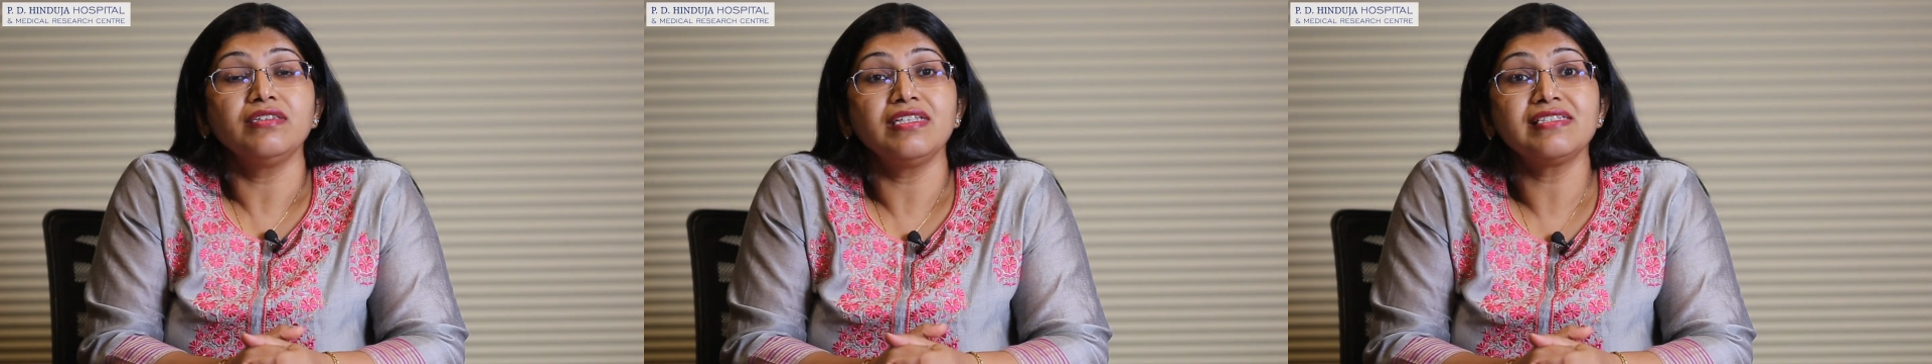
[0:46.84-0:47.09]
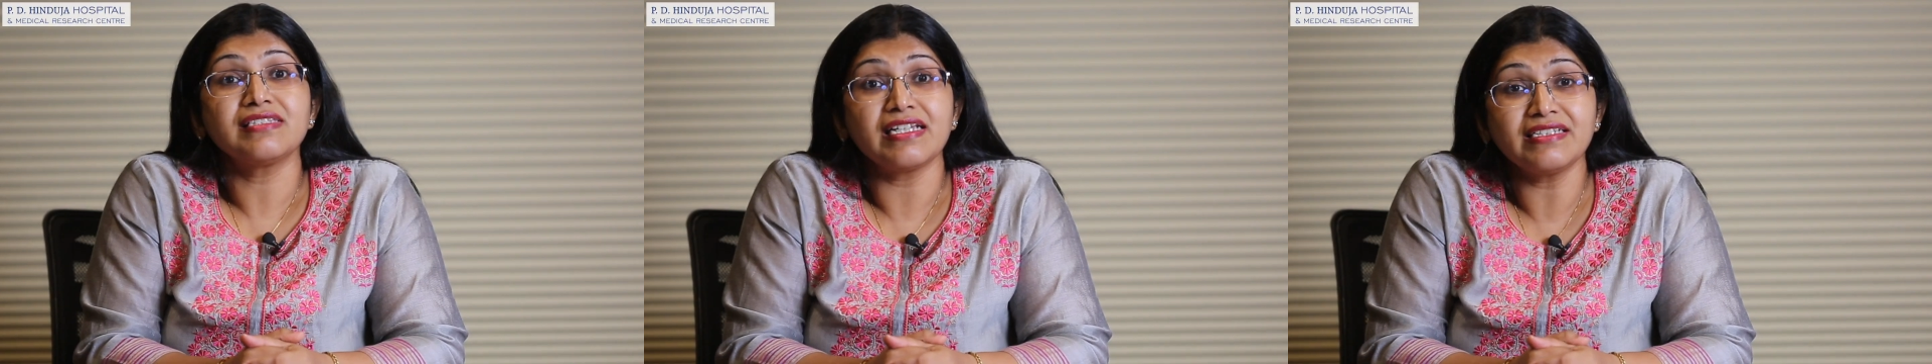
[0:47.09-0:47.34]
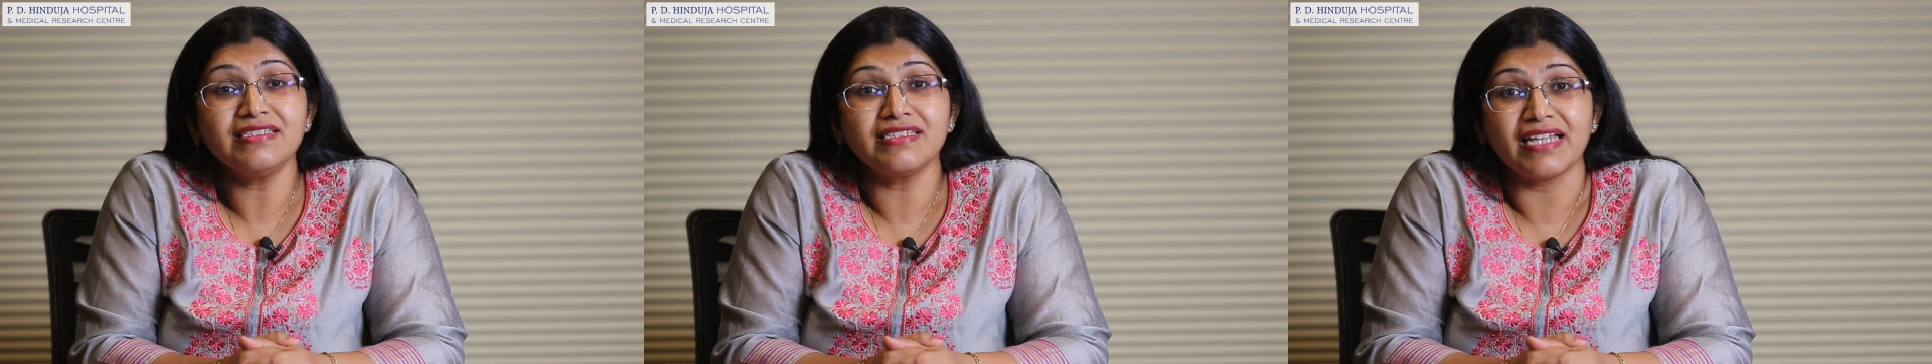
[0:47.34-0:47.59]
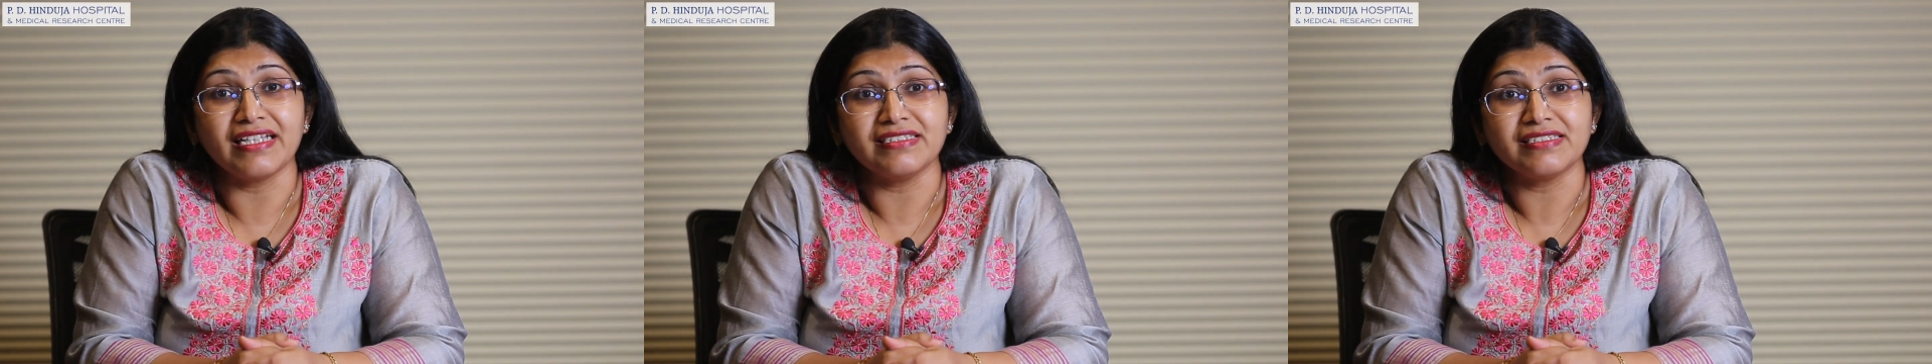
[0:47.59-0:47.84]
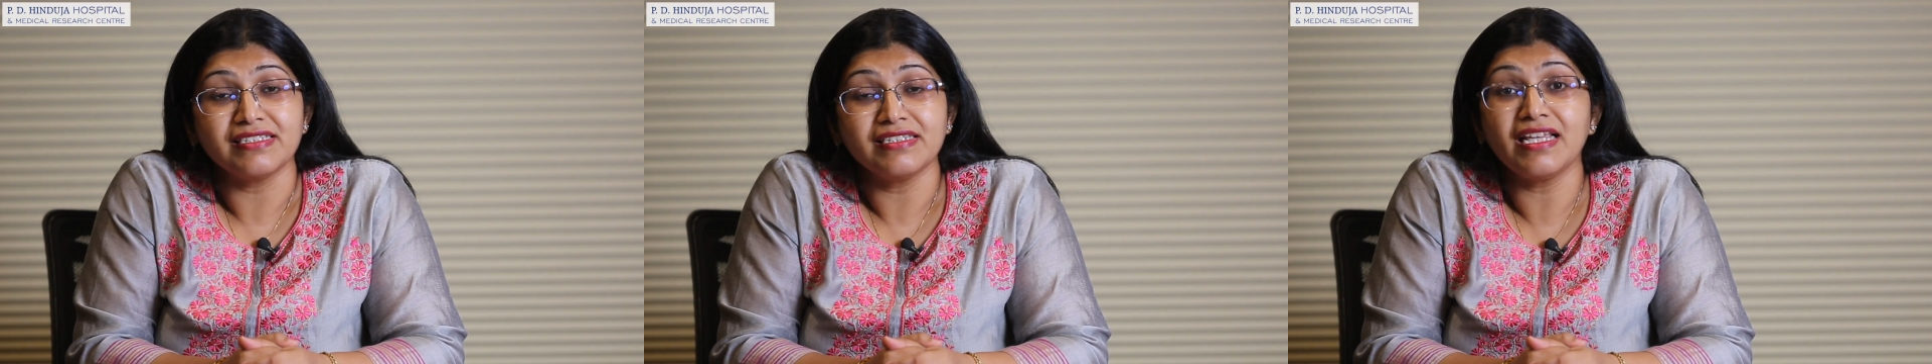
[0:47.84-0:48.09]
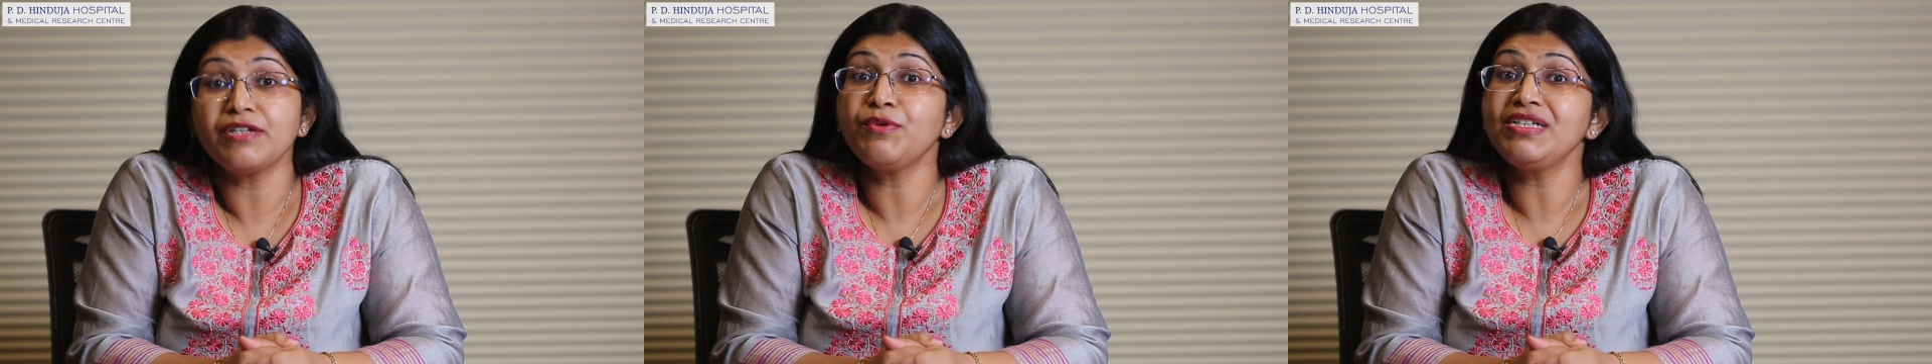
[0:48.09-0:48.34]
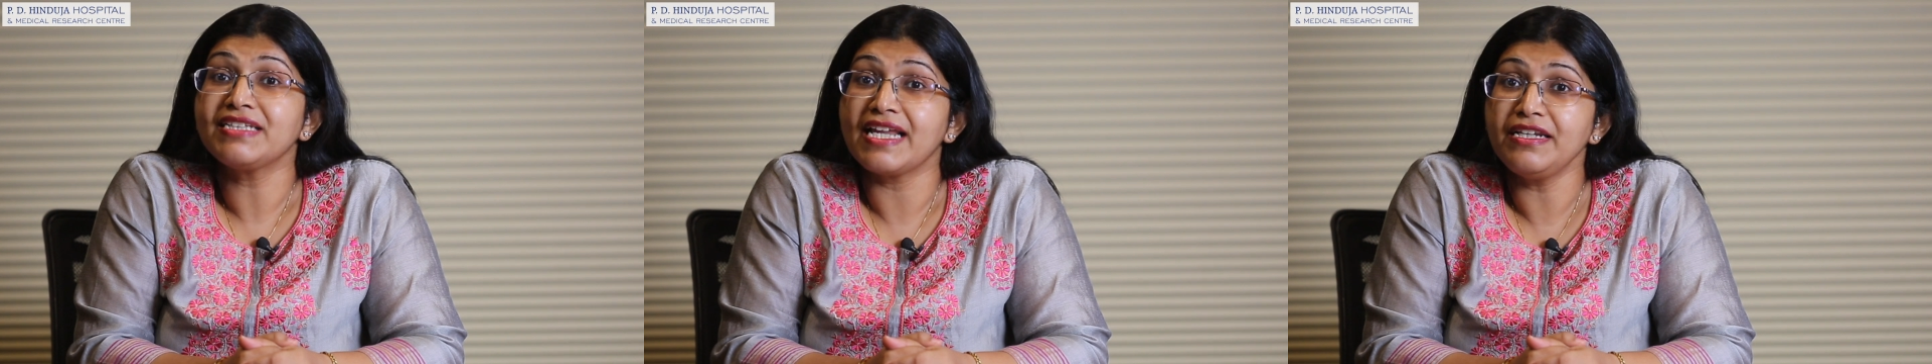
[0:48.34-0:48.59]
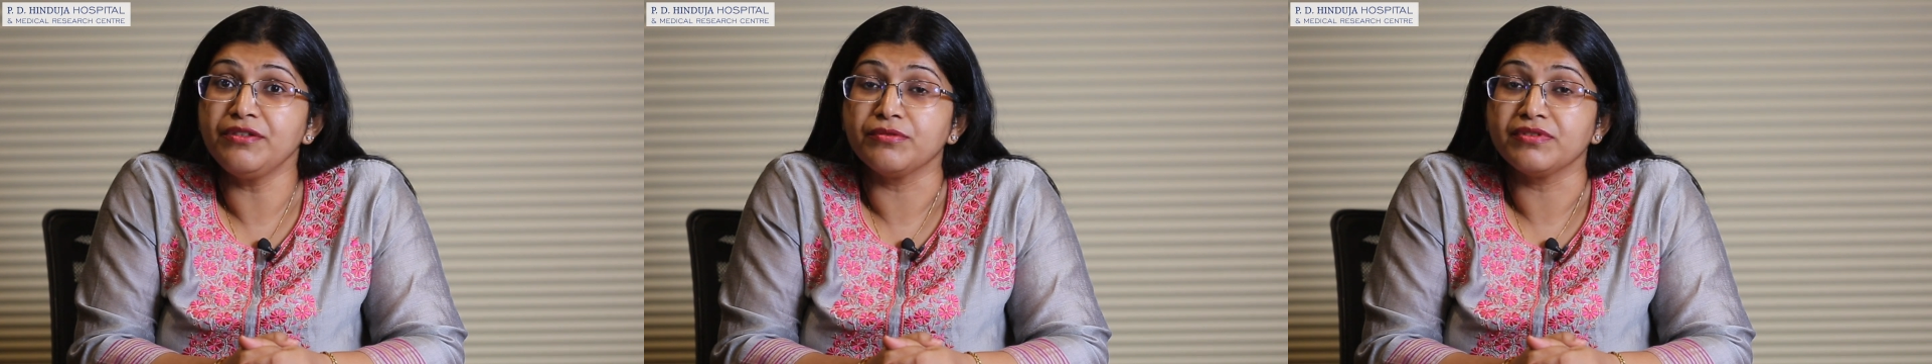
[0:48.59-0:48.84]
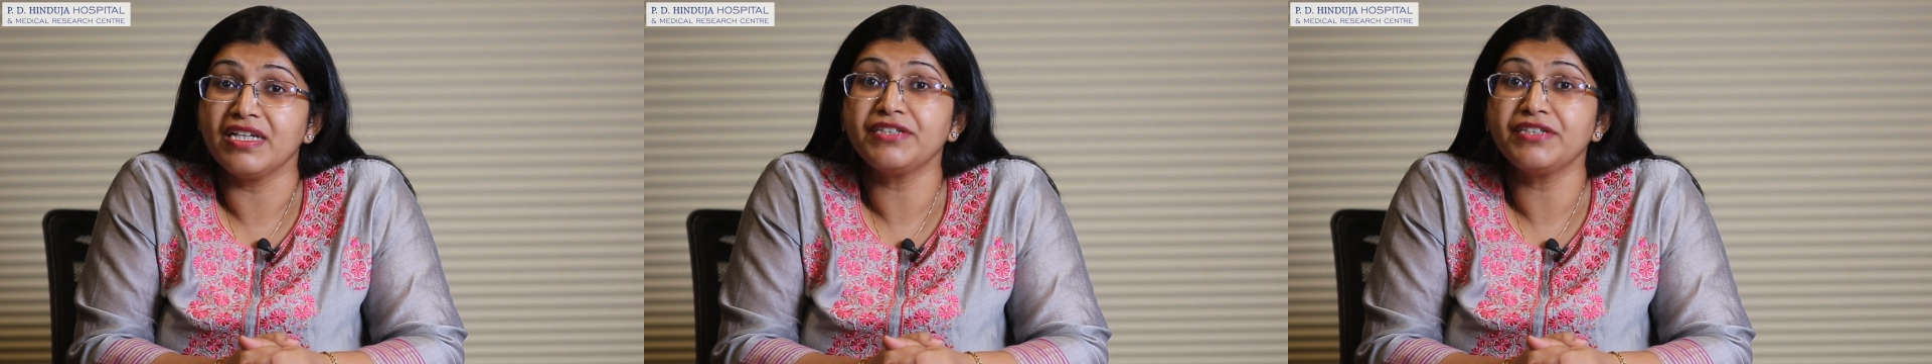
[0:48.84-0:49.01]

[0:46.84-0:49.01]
The subtle signs that will tell you